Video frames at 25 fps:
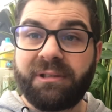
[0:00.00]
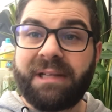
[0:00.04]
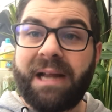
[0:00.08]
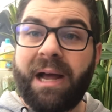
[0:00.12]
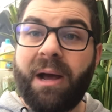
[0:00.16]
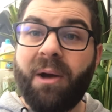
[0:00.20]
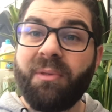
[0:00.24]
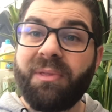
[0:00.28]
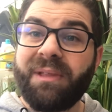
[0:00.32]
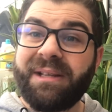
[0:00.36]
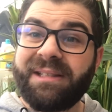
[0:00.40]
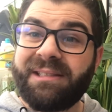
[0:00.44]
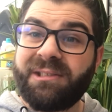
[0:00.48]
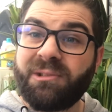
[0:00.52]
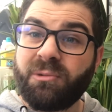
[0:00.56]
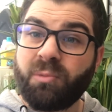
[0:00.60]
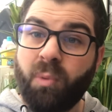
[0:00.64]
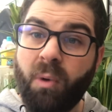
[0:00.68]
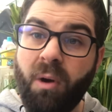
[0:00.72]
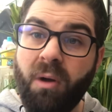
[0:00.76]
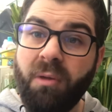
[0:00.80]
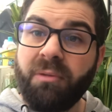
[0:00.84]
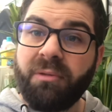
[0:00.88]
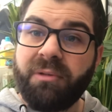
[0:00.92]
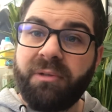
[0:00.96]
Now this is
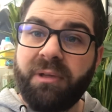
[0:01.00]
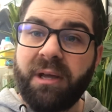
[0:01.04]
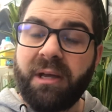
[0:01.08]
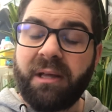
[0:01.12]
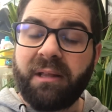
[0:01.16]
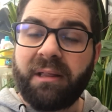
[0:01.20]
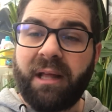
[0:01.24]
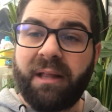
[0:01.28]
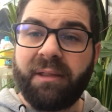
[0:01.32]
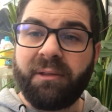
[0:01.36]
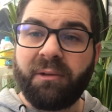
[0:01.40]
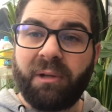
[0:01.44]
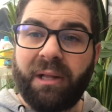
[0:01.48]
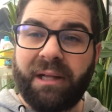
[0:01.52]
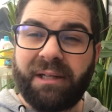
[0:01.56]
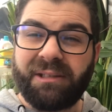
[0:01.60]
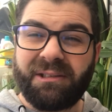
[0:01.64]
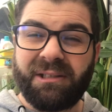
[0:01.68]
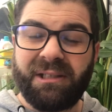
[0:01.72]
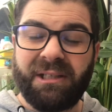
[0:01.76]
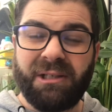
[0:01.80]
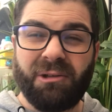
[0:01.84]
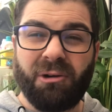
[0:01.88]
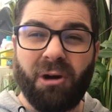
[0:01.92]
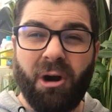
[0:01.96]
one thing that they'll
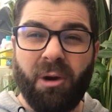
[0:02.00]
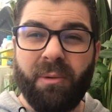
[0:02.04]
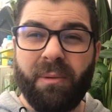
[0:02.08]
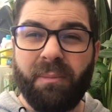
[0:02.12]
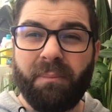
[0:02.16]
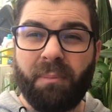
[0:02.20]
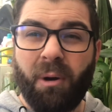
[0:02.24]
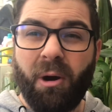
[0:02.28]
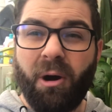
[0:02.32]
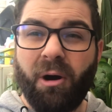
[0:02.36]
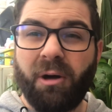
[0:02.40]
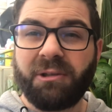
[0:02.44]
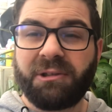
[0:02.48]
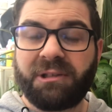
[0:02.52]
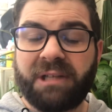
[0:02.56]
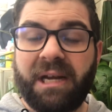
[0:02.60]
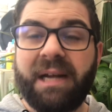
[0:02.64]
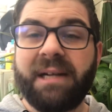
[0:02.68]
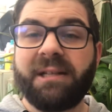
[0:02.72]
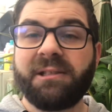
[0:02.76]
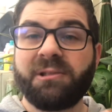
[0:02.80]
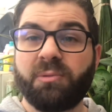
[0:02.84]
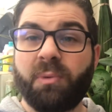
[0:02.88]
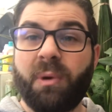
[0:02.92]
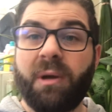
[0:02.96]
actually grow in part
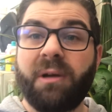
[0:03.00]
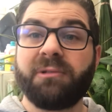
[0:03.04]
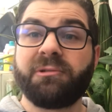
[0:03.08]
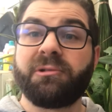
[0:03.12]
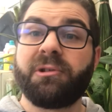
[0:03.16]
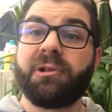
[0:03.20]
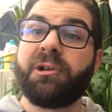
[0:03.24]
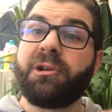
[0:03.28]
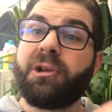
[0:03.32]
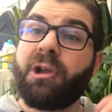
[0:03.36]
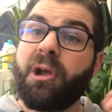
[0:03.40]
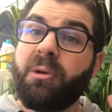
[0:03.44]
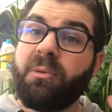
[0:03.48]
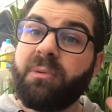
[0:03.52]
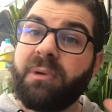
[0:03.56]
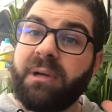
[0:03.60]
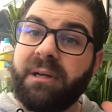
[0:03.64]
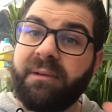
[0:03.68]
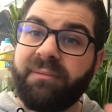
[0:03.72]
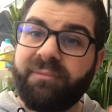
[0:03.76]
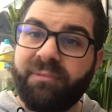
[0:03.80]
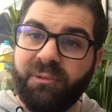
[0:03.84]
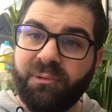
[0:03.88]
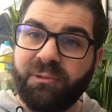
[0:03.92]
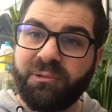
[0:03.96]
shade as well, so they don't need
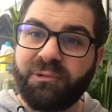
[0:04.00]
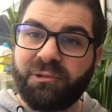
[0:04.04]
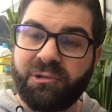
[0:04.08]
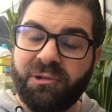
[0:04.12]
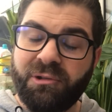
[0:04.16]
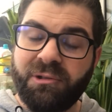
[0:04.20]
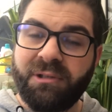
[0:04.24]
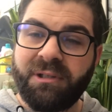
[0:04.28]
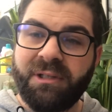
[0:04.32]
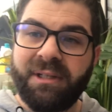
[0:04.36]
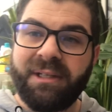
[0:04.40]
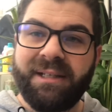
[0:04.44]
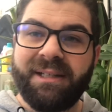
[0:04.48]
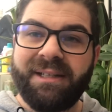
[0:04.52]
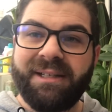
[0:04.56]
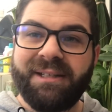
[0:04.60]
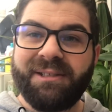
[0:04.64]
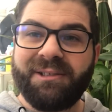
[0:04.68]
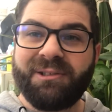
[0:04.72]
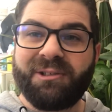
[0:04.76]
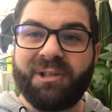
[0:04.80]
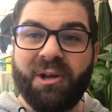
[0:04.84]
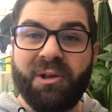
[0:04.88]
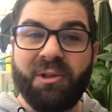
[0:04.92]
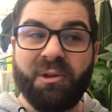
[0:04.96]
full sun,
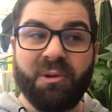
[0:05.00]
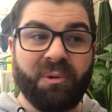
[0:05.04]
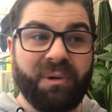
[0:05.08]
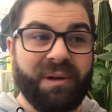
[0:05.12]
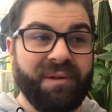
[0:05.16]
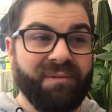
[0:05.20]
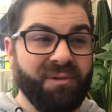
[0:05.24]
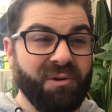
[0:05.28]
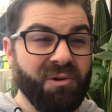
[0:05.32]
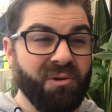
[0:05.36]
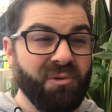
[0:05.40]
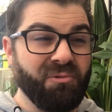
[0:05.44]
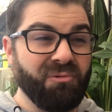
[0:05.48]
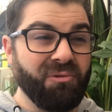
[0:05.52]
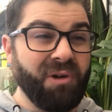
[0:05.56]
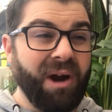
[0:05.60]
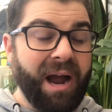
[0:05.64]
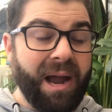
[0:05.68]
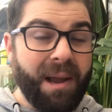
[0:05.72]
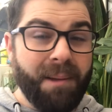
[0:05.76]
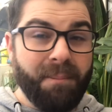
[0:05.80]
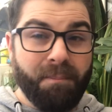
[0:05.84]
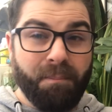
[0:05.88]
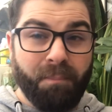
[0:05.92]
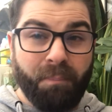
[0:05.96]
so they'll give you a
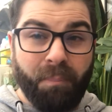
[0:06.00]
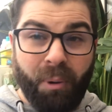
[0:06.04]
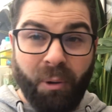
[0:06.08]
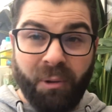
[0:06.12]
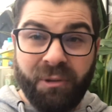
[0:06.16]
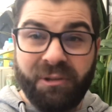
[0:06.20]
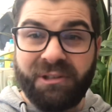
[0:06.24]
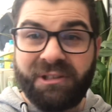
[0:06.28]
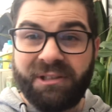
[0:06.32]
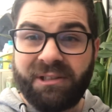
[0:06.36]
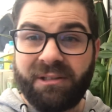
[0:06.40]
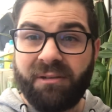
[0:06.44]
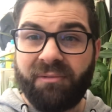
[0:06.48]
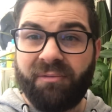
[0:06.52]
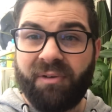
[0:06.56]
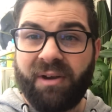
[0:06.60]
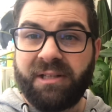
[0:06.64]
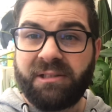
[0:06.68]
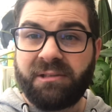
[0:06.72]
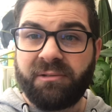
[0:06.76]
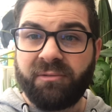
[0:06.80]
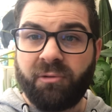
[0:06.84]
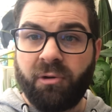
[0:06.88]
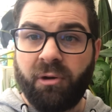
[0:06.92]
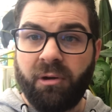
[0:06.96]
right punch in the
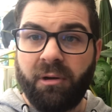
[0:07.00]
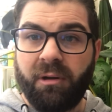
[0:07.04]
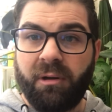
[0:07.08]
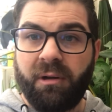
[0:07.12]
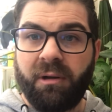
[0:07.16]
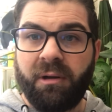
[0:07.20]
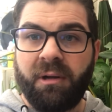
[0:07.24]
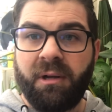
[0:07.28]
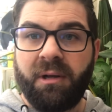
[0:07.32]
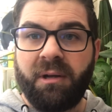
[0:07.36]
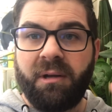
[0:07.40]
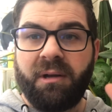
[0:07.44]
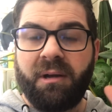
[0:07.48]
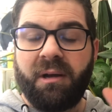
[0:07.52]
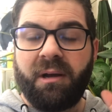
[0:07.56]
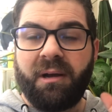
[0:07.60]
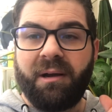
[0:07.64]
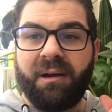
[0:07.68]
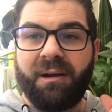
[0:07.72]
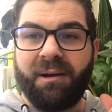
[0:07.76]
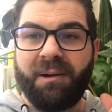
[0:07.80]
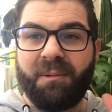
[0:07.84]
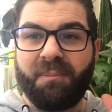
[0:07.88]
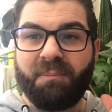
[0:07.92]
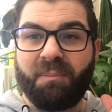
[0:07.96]
face of colour,
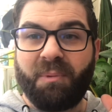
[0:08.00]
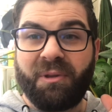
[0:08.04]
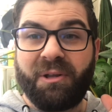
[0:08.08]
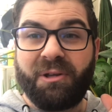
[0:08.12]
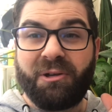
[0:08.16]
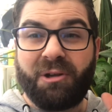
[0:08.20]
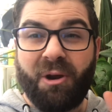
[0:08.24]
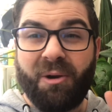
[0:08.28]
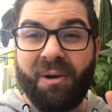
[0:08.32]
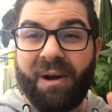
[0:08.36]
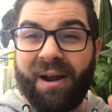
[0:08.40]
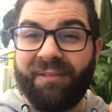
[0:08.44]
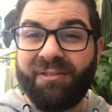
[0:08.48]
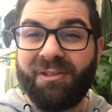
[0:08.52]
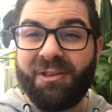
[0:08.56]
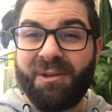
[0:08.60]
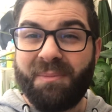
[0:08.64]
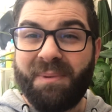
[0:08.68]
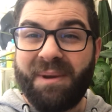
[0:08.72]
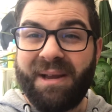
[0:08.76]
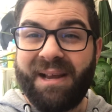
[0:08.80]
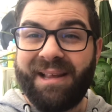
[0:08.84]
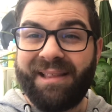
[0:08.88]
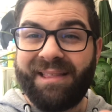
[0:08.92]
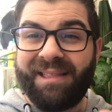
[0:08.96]
but they don't have to
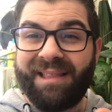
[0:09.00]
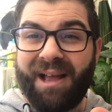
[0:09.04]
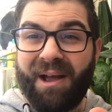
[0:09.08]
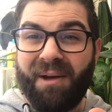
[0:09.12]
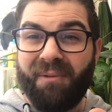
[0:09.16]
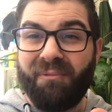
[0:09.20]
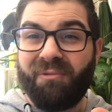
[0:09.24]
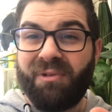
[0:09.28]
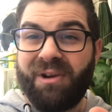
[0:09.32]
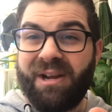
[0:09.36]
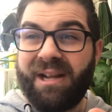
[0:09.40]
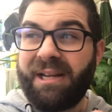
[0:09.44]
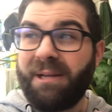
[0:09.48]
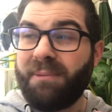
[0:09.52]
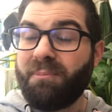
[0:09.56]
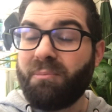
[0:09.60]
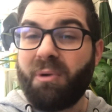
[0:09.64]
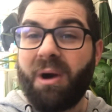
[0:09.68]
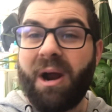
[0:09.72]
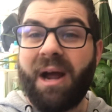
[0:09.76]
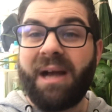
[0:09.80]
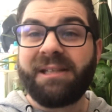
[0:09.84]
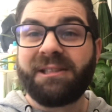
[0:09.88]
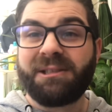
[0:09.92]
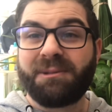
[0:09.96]
be in that really
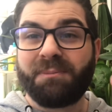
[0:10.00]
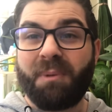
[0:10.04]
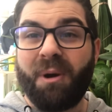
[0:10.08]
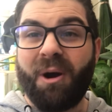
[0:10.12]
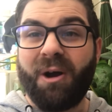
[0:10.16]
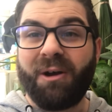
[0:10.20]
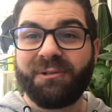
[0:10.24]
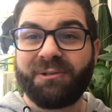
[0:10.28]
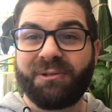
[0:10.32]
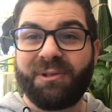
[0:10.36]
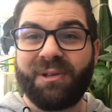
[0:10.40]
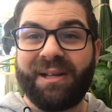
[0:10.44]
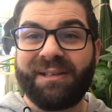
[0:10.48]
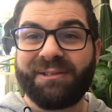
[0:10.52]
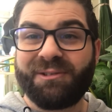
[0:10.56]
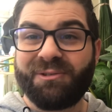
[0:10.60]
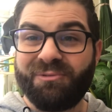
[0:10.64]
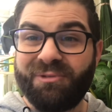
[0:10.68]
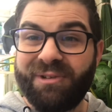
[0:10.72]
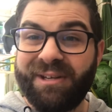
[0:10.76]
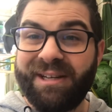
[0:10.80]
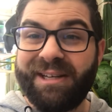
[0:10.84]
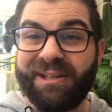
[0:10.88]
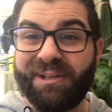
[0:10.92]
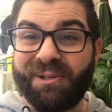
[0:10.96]
bright spot, so that's a
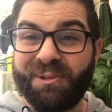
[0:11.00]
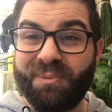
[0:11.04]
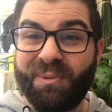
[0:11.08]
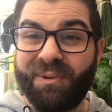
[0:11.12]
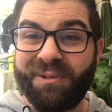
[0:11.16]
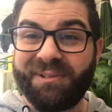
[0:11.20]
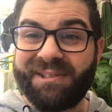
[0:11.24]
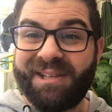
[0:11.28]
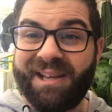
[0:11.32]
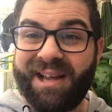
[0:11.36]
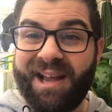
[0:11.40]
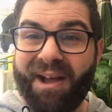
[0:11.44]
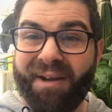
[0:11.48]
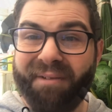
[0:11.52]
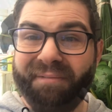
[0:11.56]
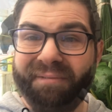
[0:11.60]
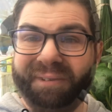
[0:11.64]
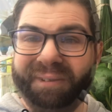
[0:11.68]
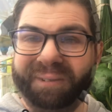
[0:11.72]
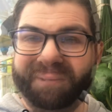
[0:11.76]
really good one to have.